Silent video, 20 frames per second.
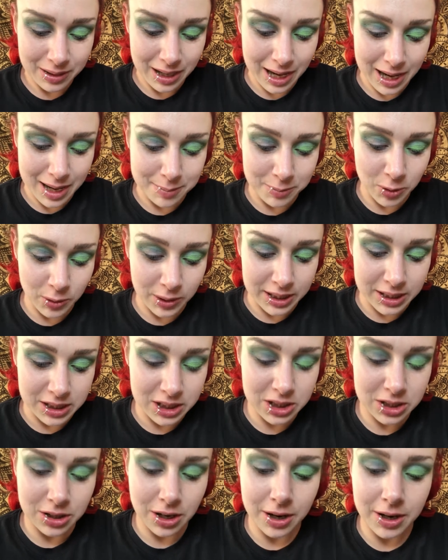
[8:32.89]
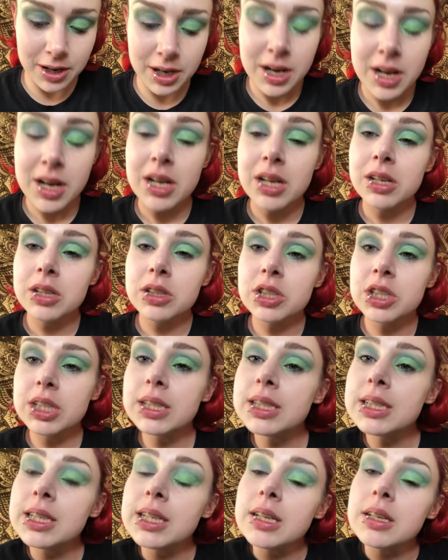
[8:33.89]
I'm going to start
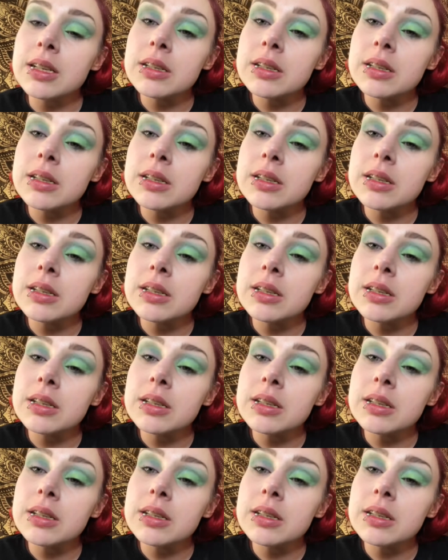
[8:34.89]
just